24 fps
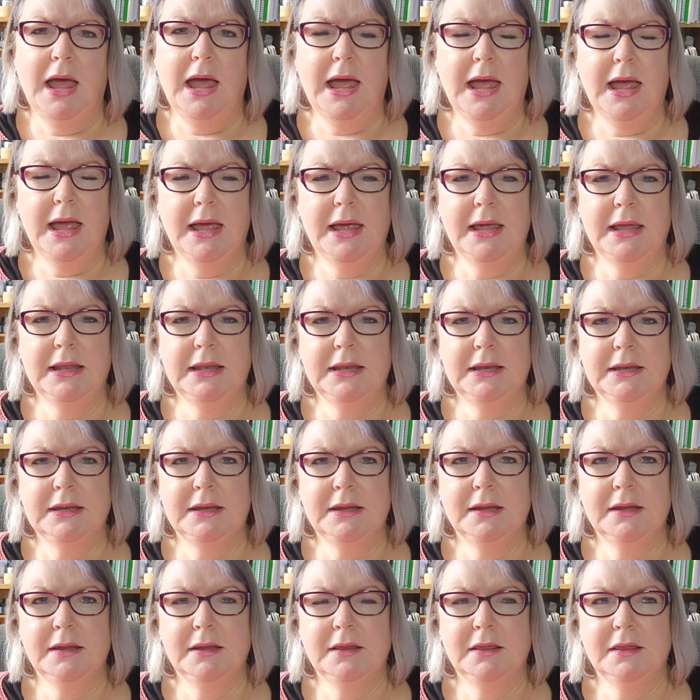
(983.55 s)
And
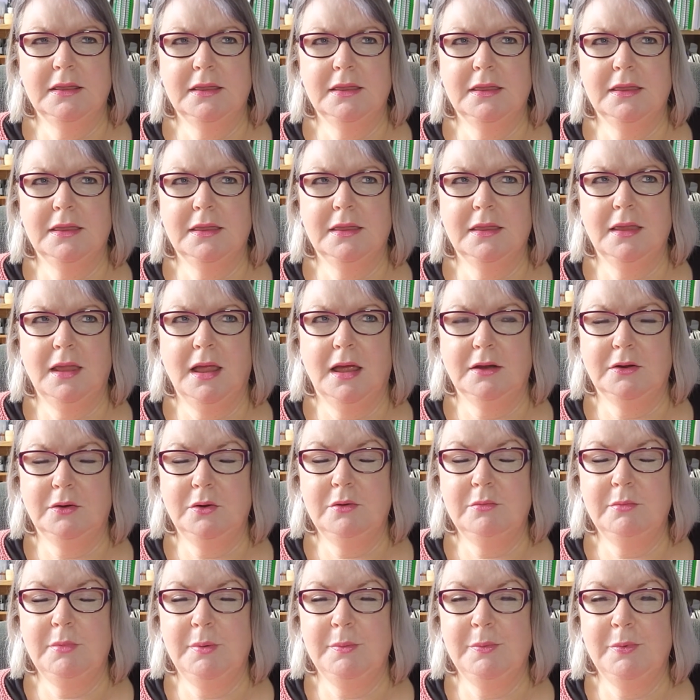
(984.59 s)
I do
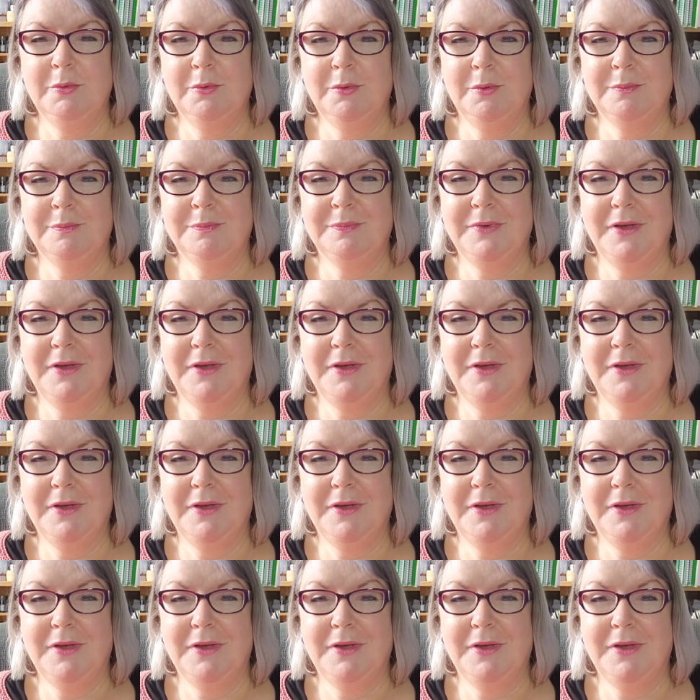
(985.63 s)
remember one